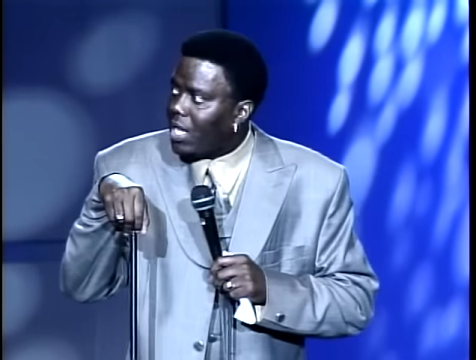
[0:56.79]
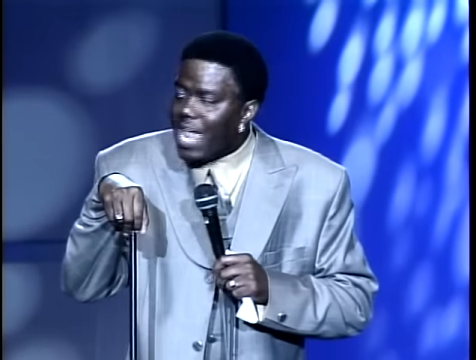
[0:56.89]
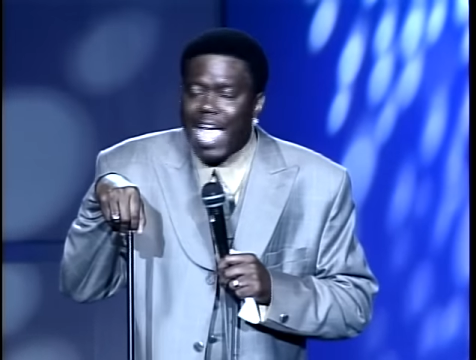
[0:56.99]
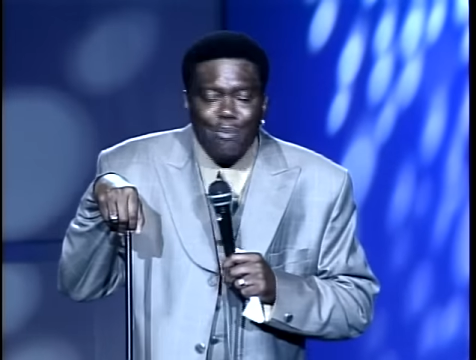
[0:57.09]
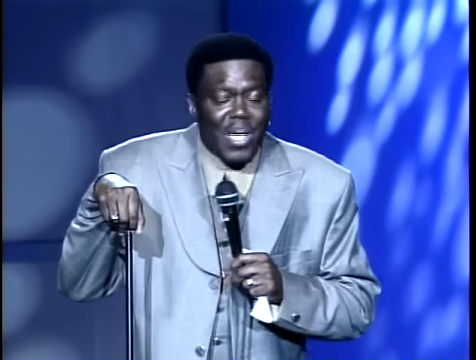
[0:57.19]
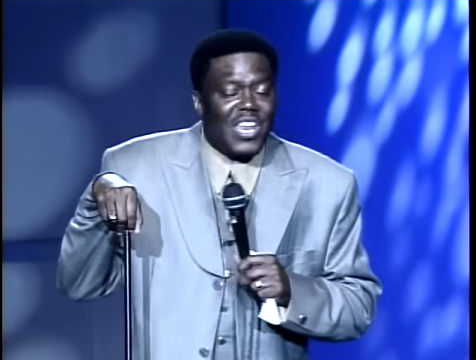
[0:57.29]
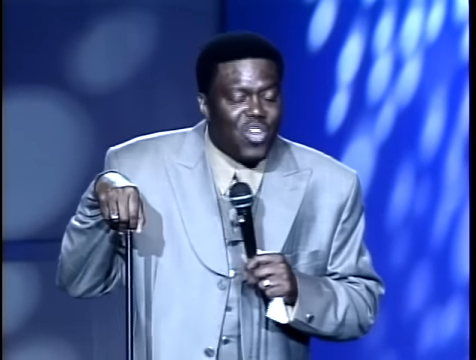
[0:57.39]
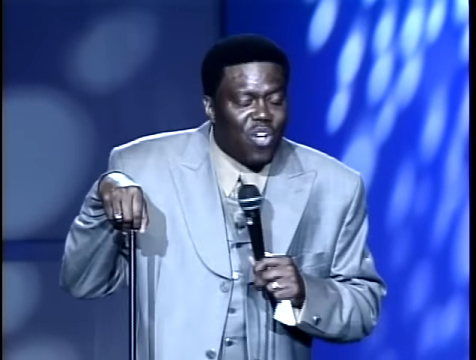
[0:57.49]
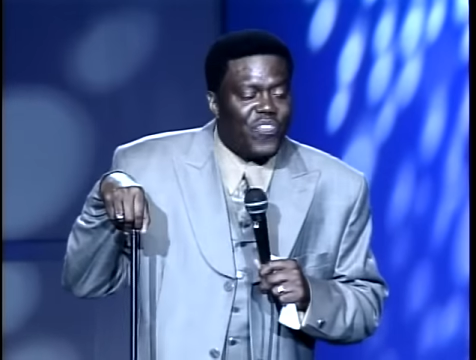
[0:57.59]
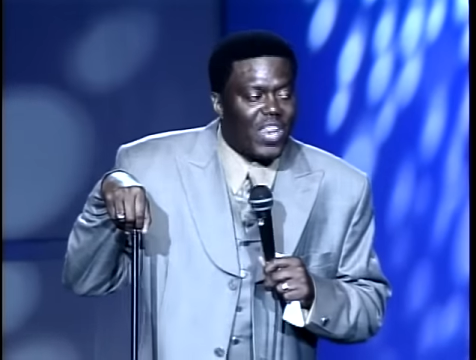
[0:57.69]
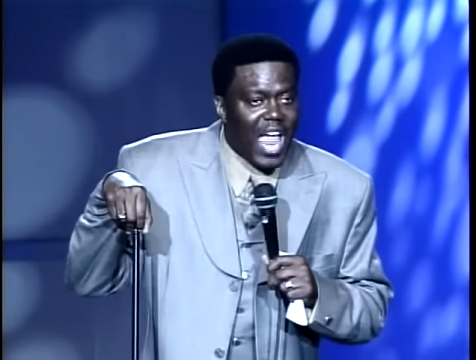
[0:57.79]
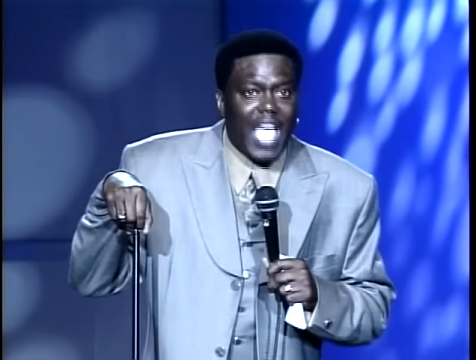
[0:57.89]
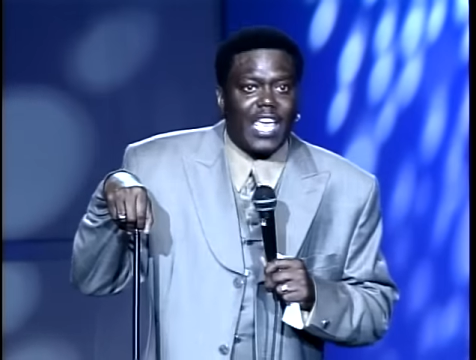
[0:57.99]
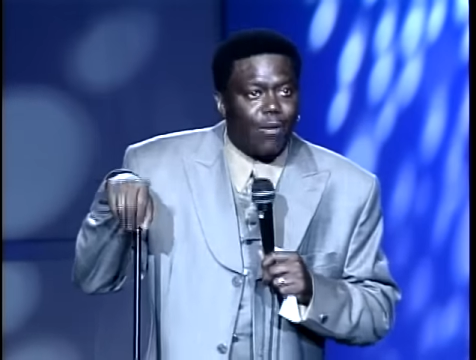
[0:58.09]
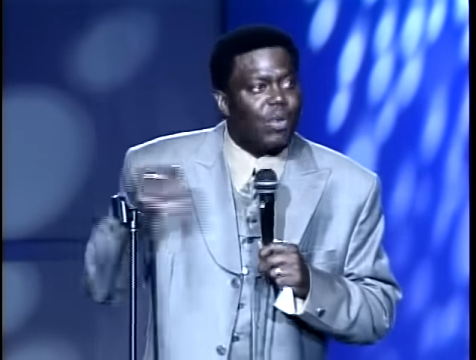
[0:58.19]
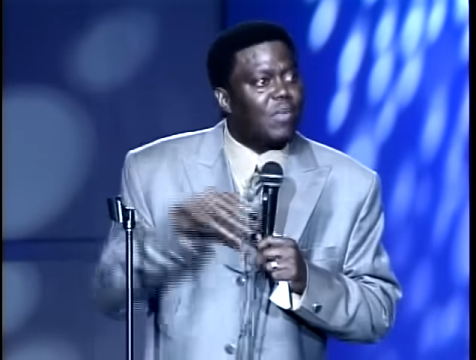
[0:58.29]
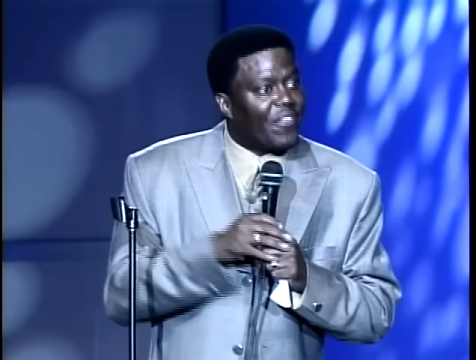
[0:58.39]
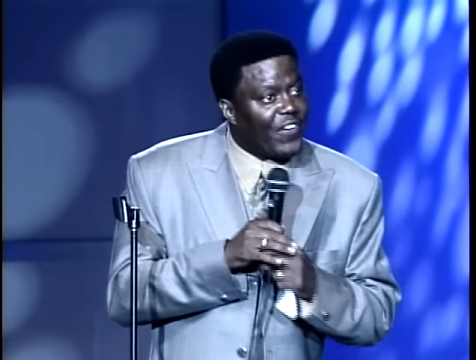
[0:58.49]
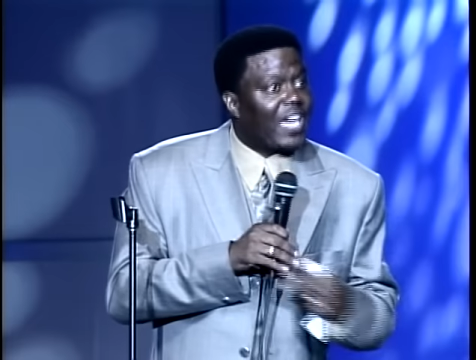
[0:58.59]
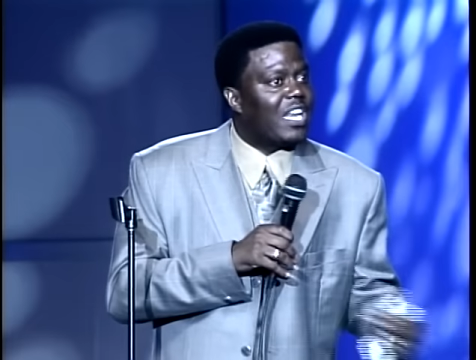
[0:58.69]
Now I want to know if you like it. I wouldn't
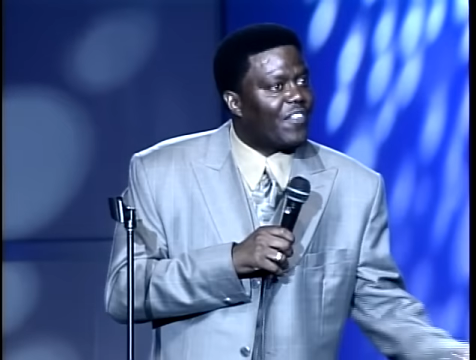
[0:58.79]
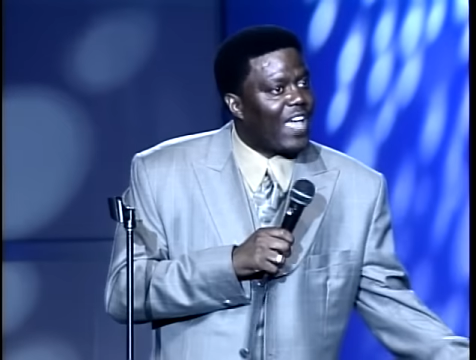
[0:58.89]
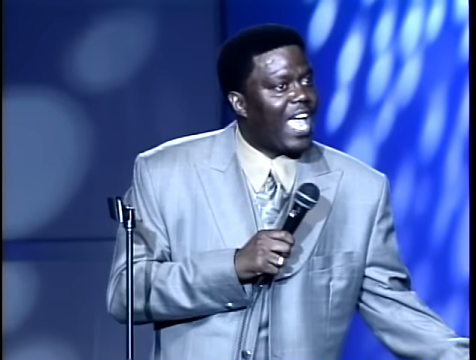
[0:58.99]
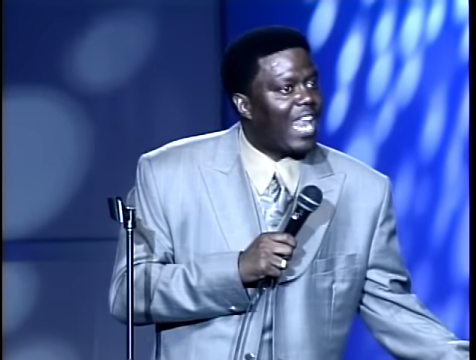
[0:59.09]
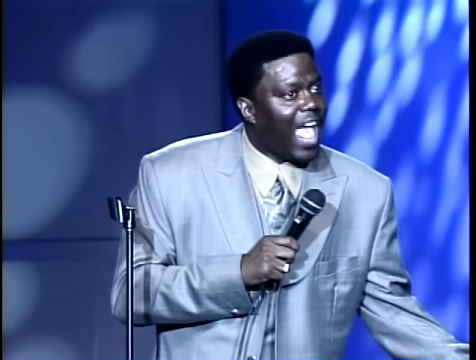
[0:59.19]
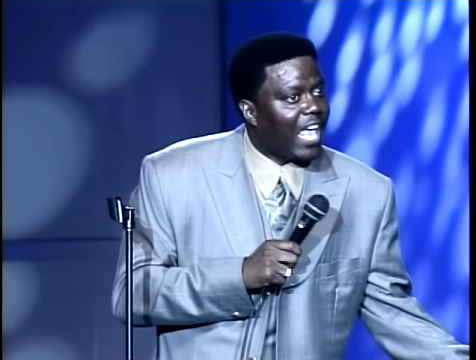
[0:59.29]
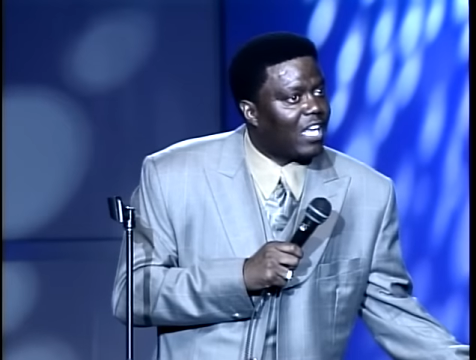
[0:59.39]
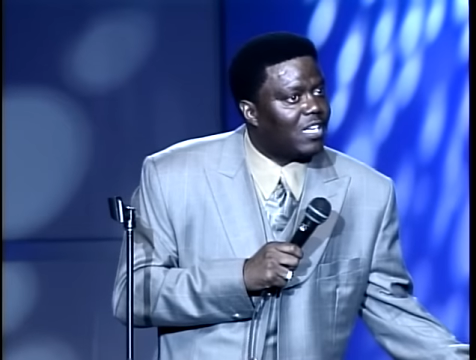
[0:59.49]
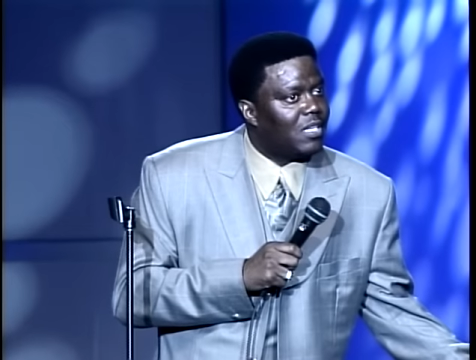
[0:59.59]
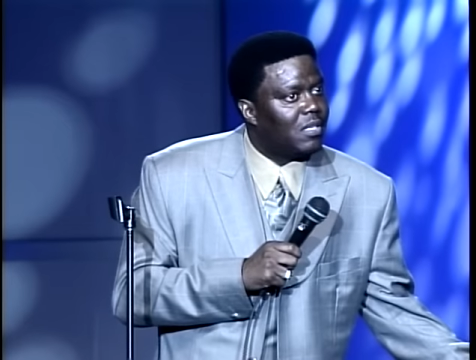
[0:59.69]
be fucking if I ain't like it.